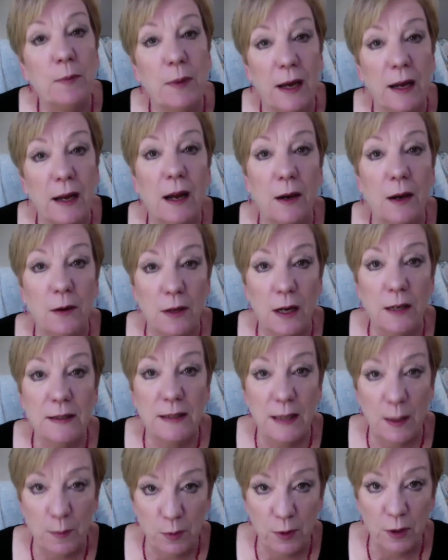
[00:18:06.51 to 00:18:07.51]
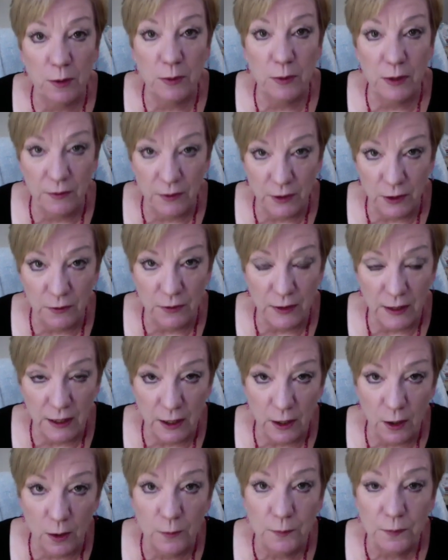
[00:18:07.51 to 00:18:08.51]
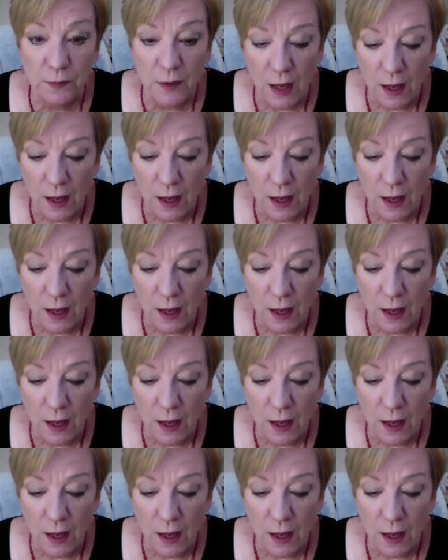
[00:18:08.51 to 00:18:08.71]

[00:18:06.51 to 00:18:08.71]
but a separate review video,